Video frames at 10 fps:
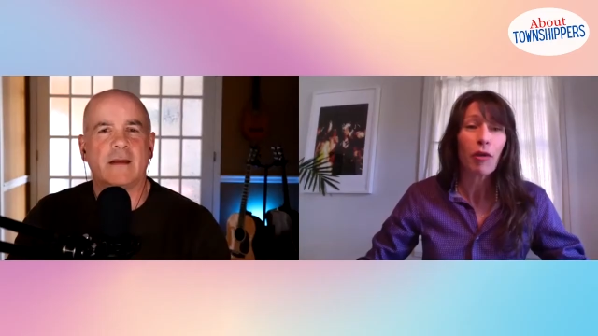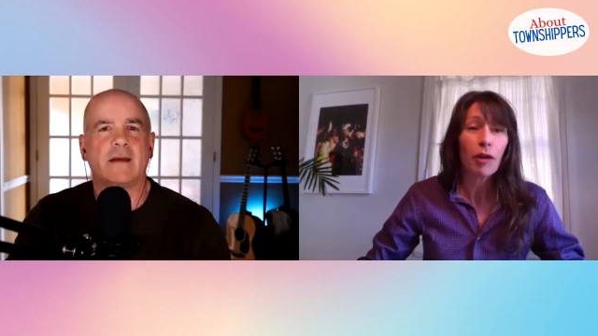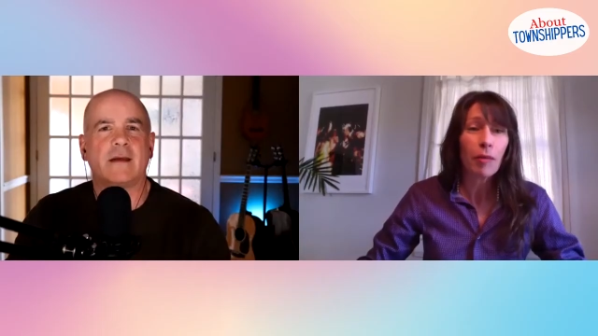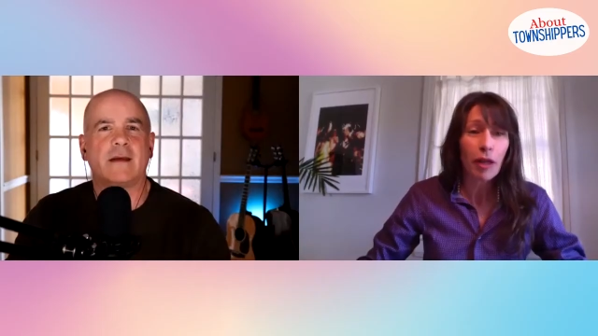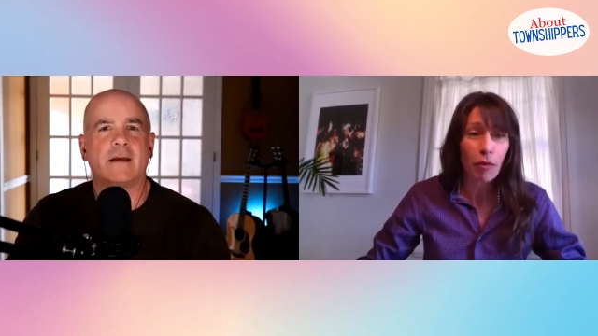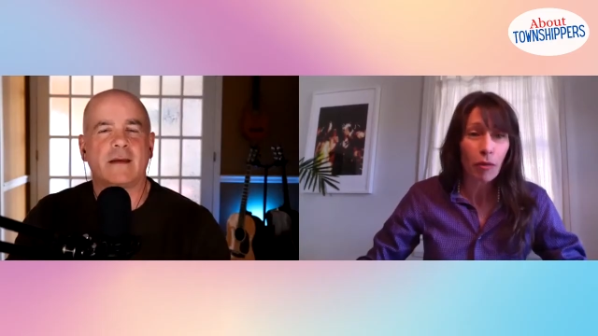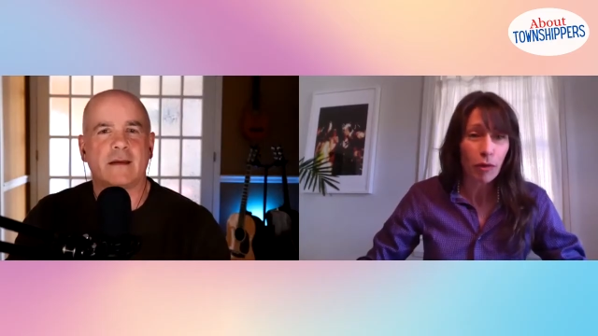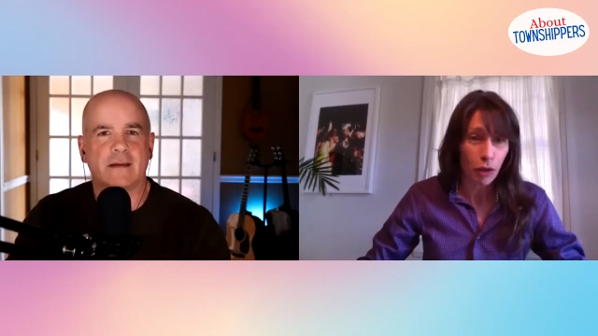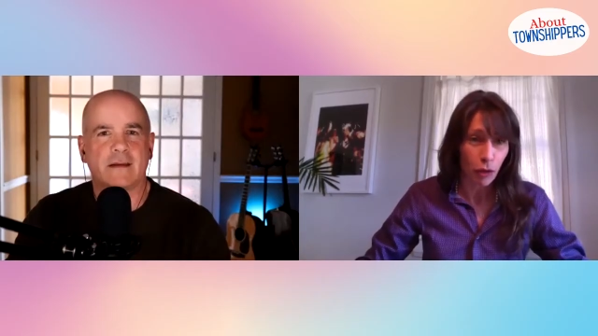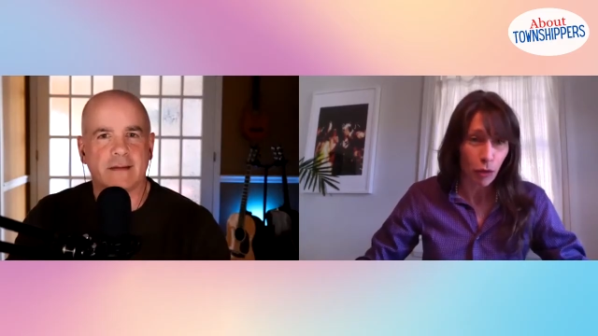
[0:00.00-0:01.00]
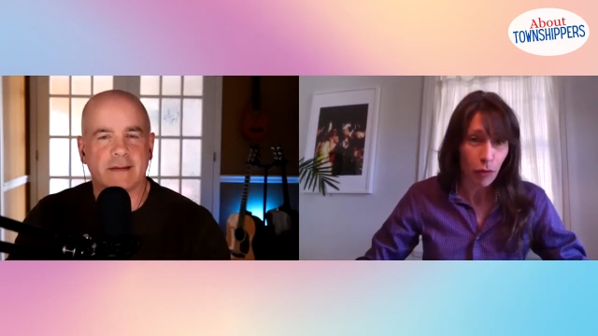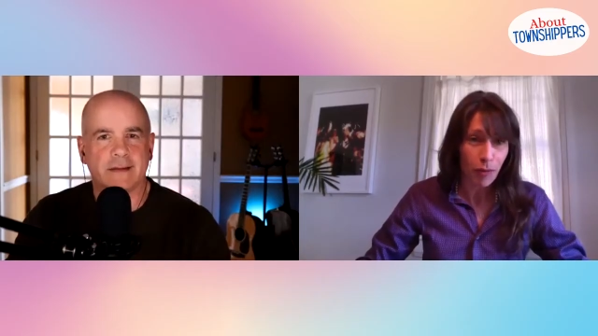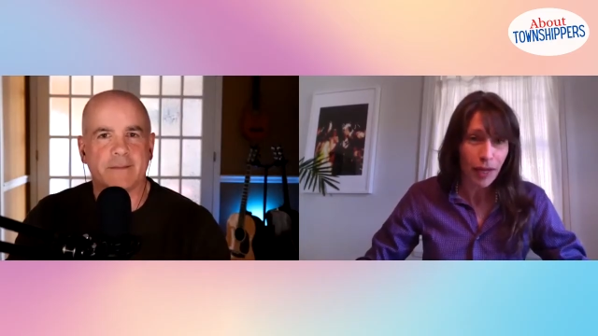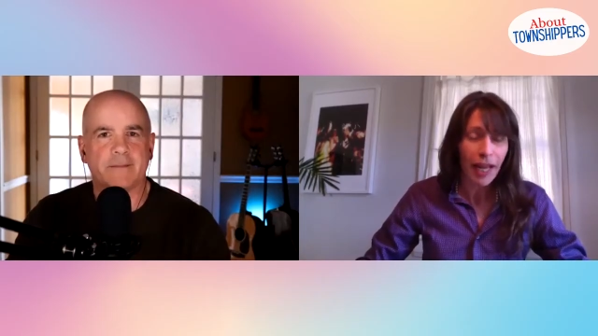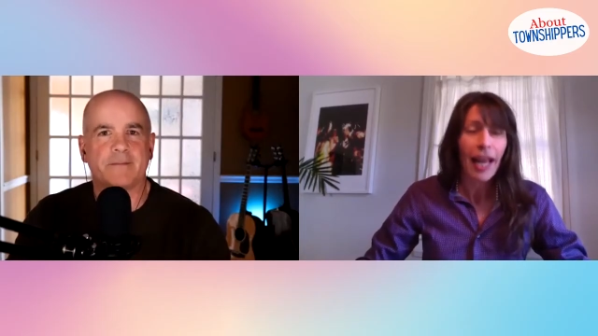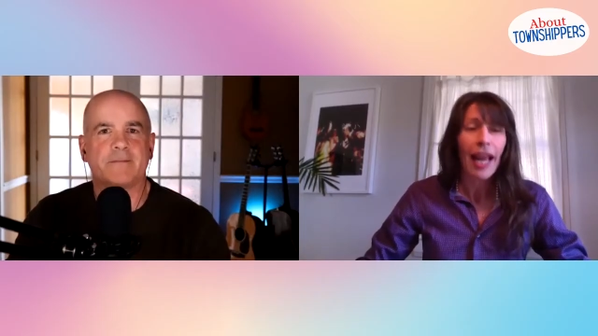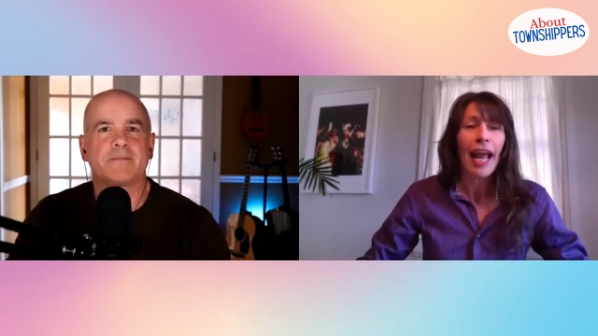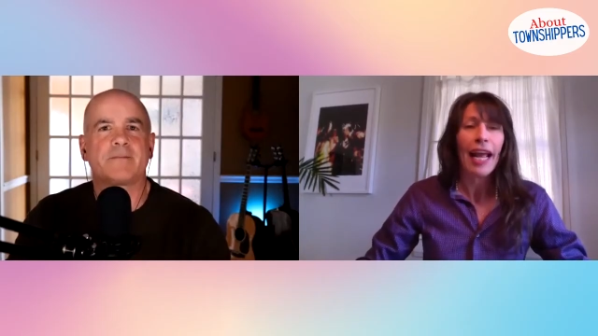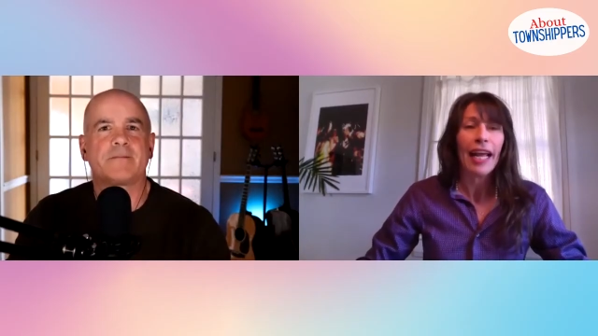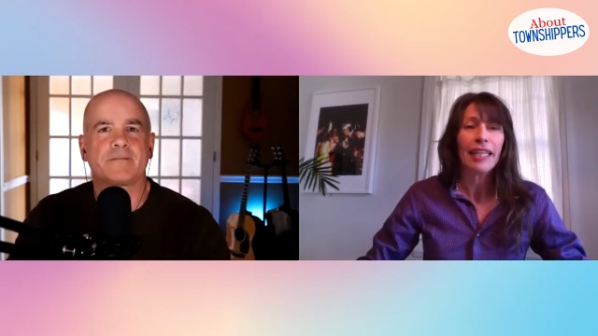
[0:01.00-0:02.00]
Speaker 1: going to be through Zoom
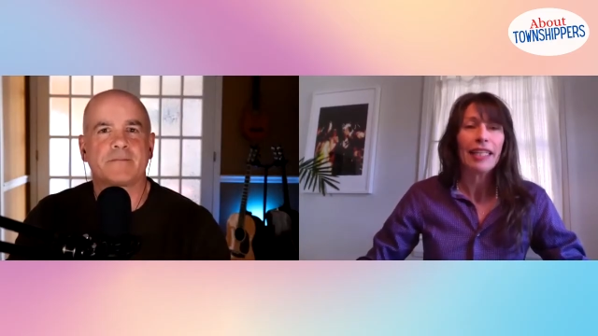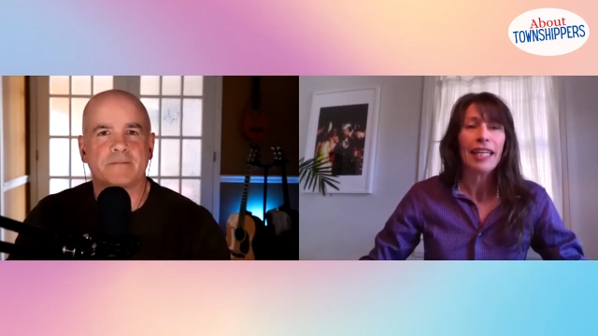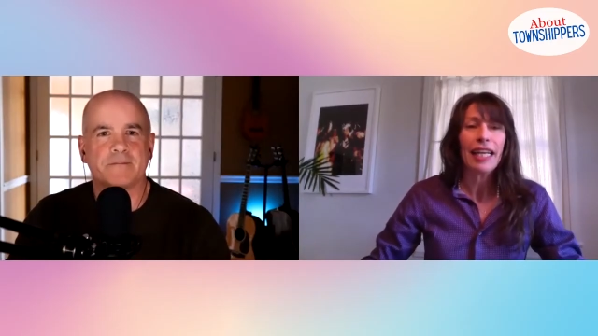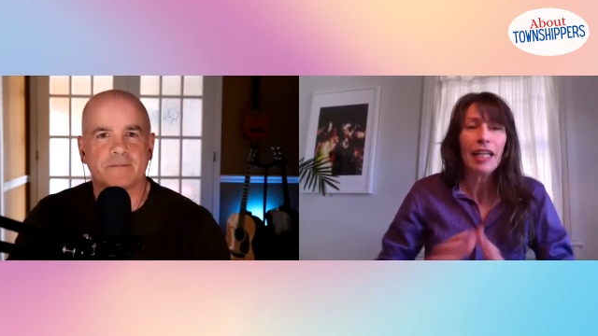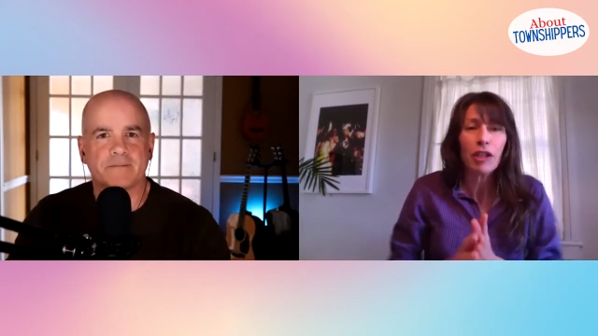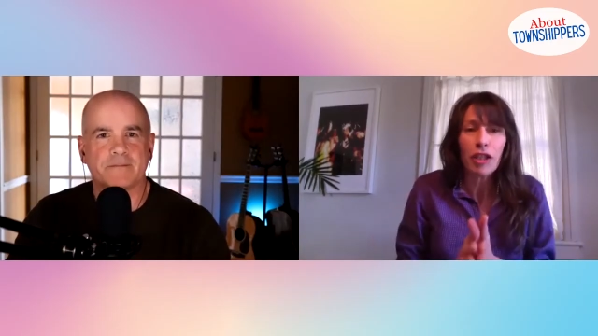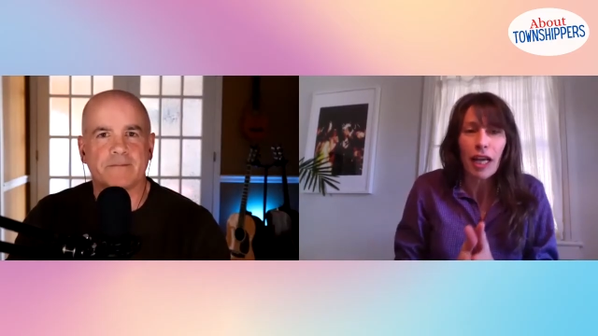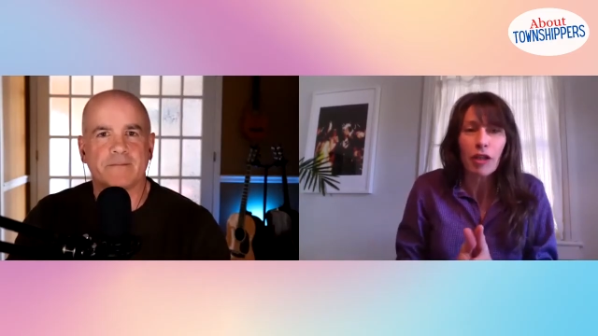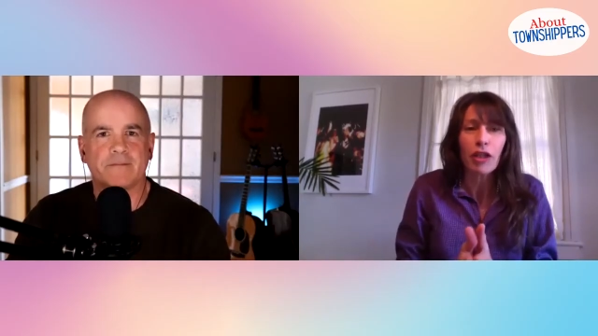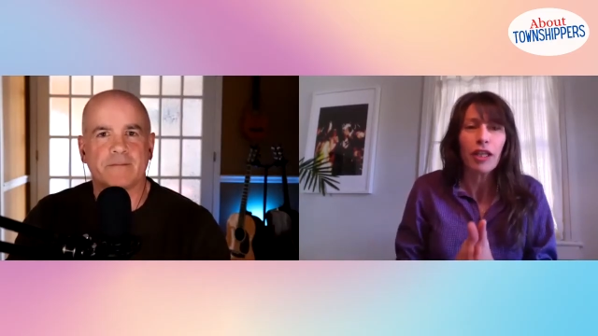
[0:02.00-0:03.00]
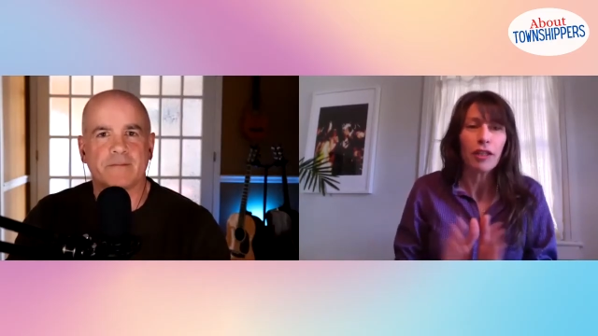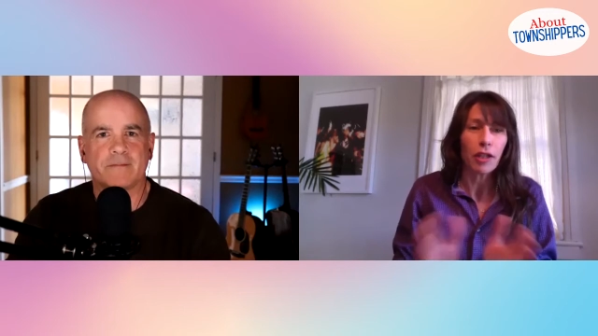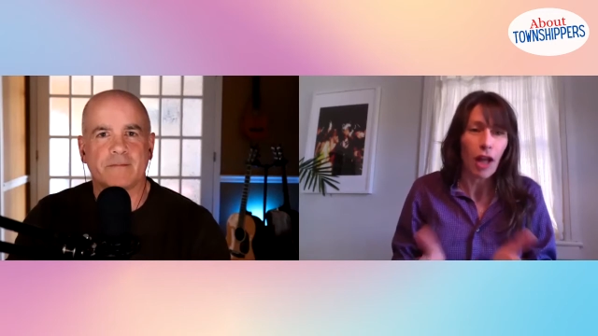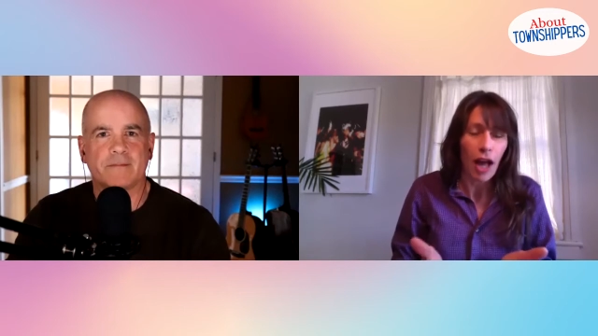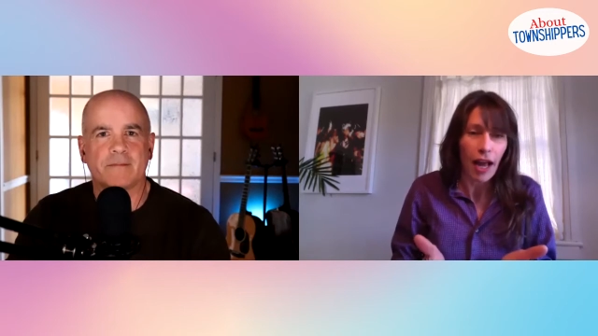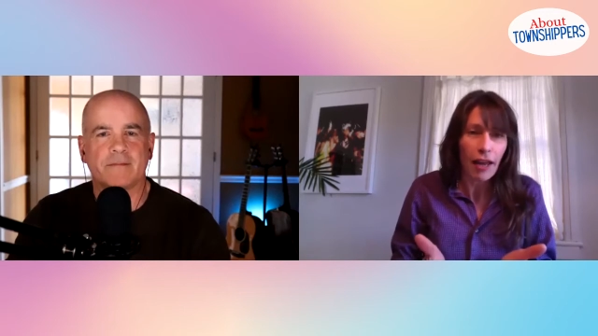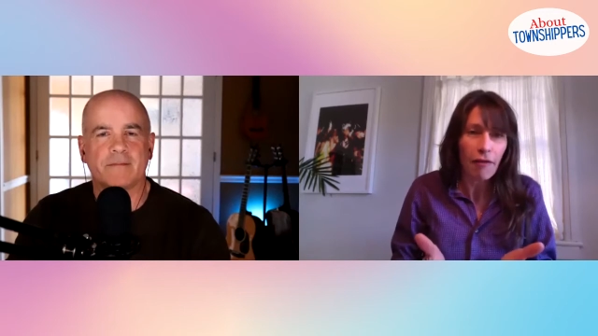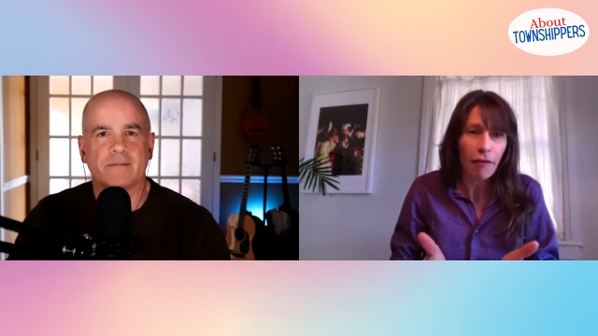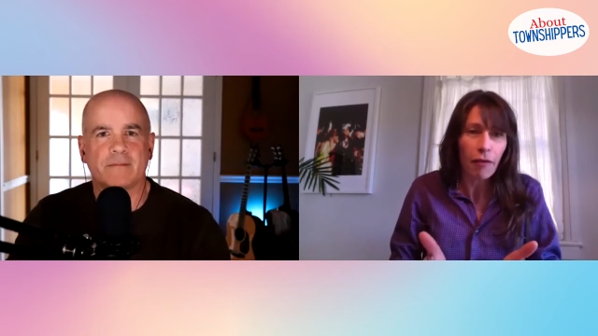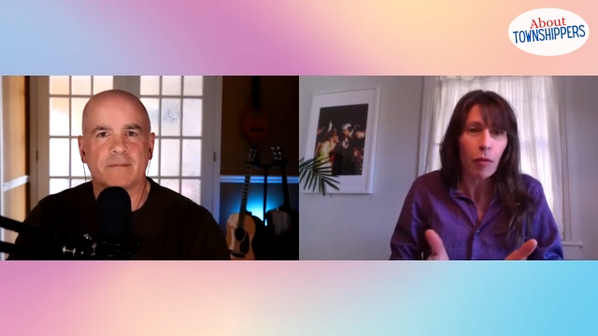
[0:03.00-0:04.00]
and each session is live.